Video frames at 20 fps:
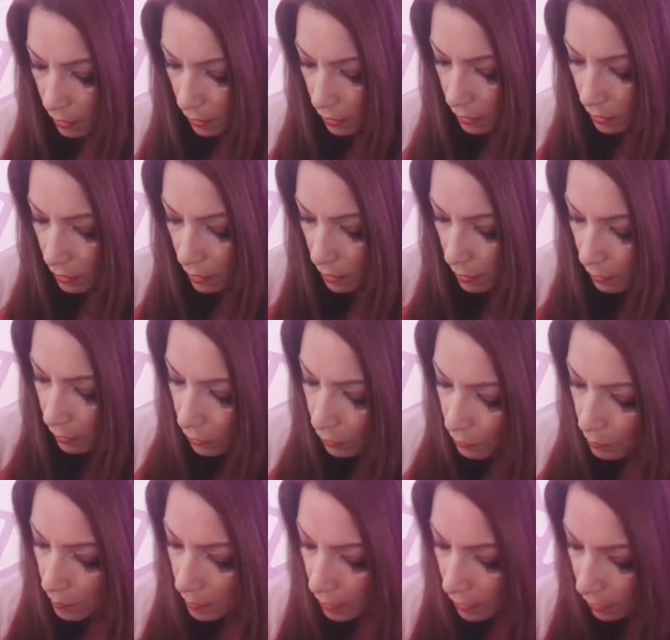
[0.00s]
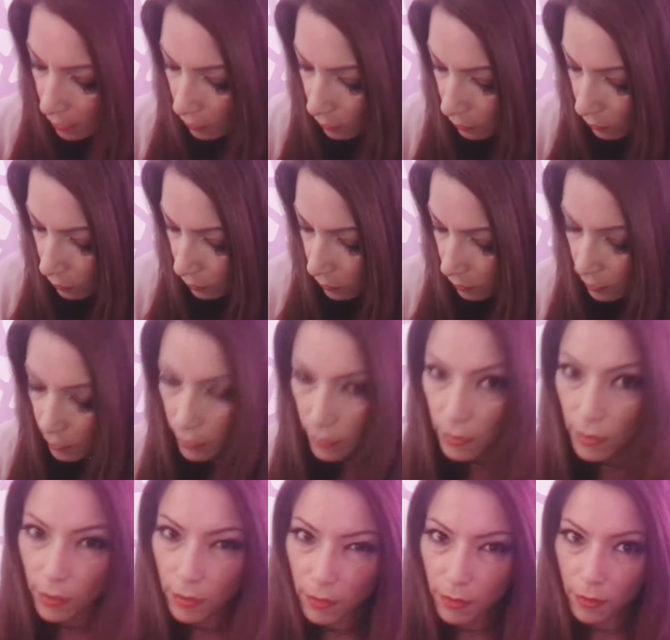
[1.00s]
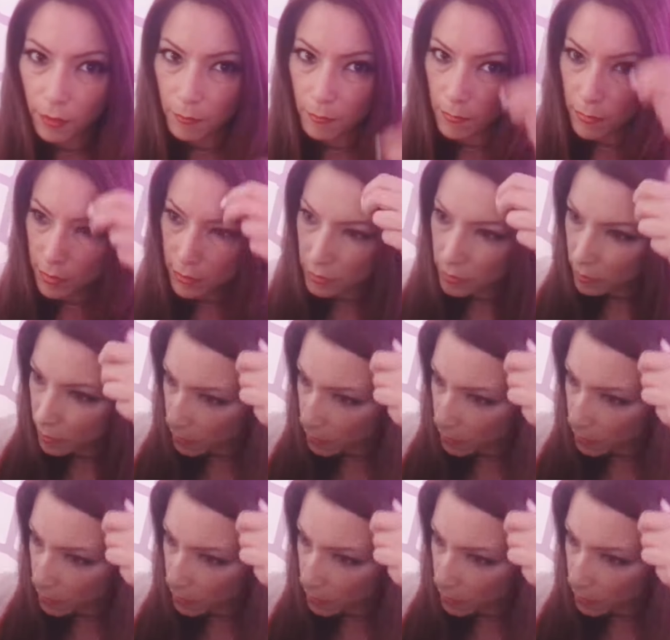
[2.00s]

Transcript: and I comb it out and then I like mist